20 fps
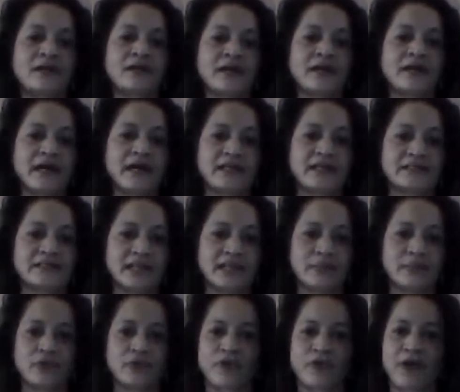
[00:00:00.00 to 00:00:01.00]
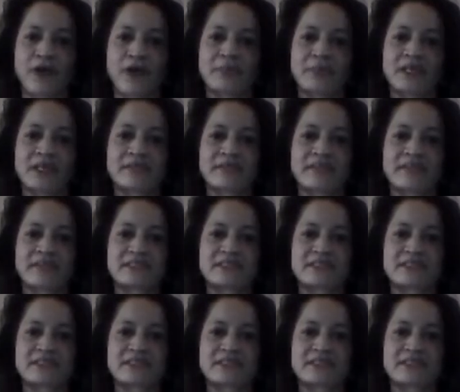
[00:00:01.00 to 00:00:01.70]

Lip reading: The Head Start program delivers